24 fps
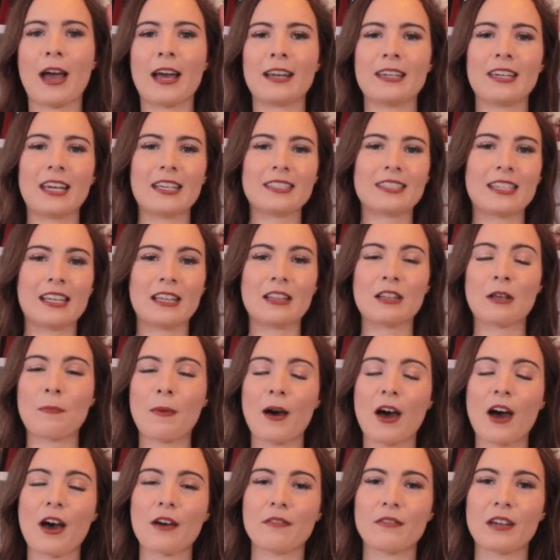and it's in the
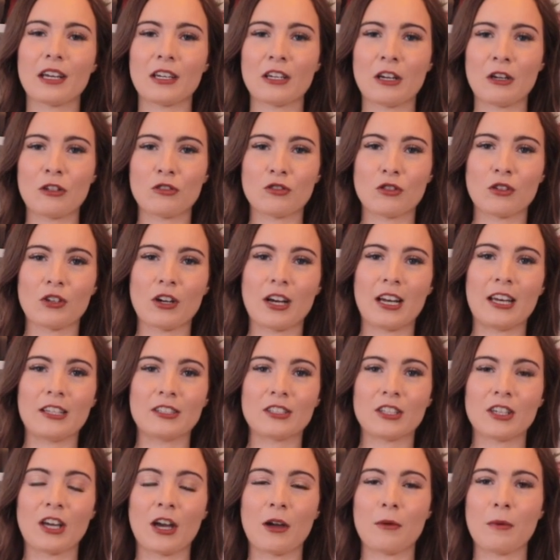perfect neutral colour
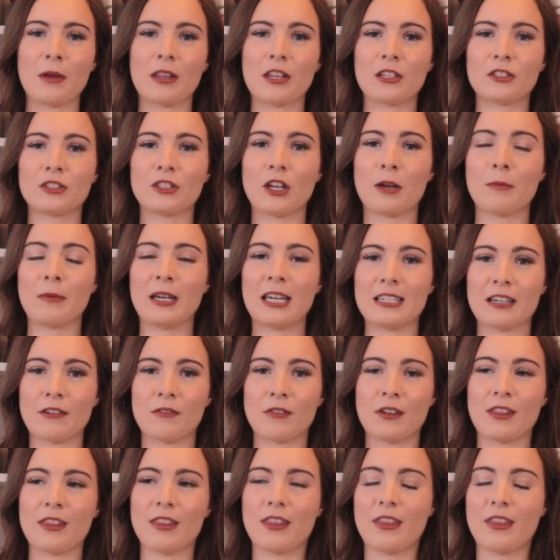to go with so many different